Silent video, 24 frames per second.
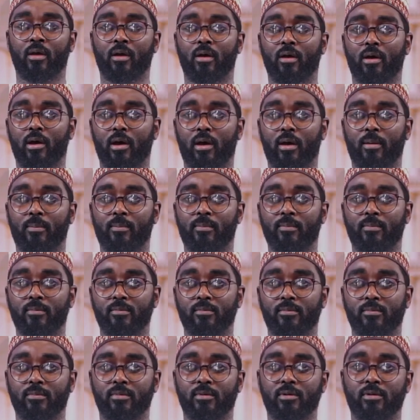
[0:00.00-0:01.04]

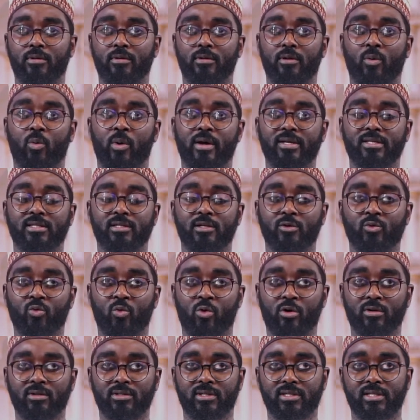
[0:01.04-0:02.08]
The Western
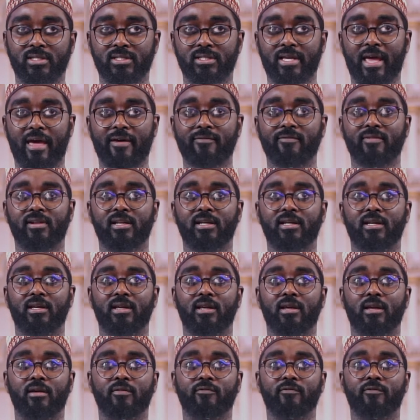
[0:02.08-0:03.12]
world is
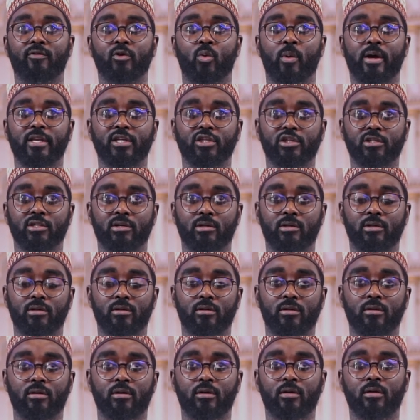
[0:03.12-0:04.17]
heavily influential
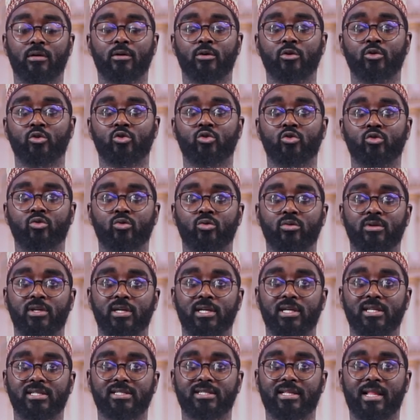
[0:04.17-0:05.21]
to
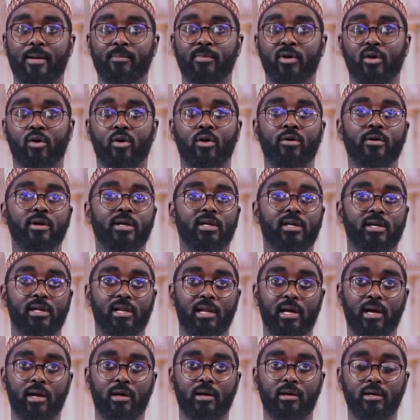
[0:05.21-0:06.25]
the Islamic
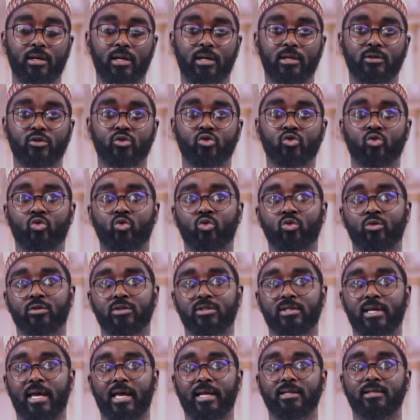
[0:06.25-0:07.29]
curricula in
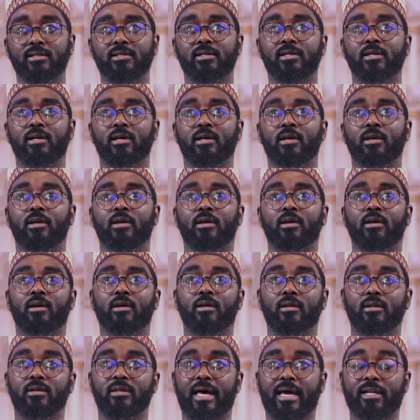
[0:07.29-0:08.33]
schools, and
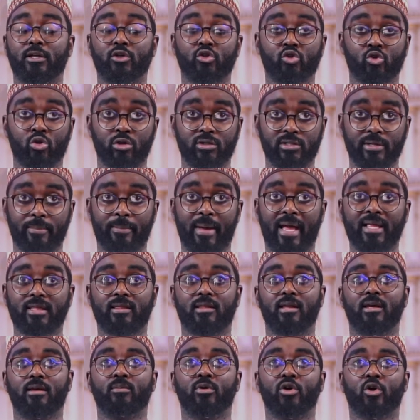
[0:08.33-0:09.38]
that is not a bad
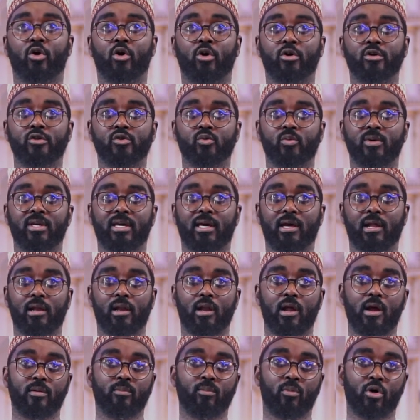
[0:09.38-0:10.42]
thing because we can
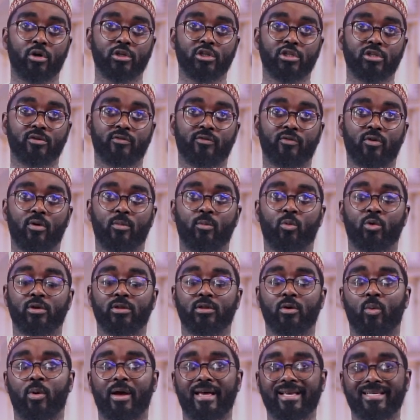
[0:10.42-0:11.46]
learn much from what
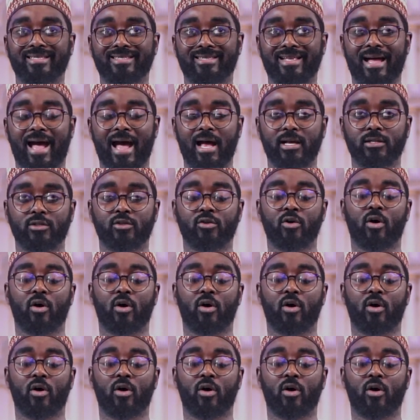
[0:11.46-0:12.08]
the West has to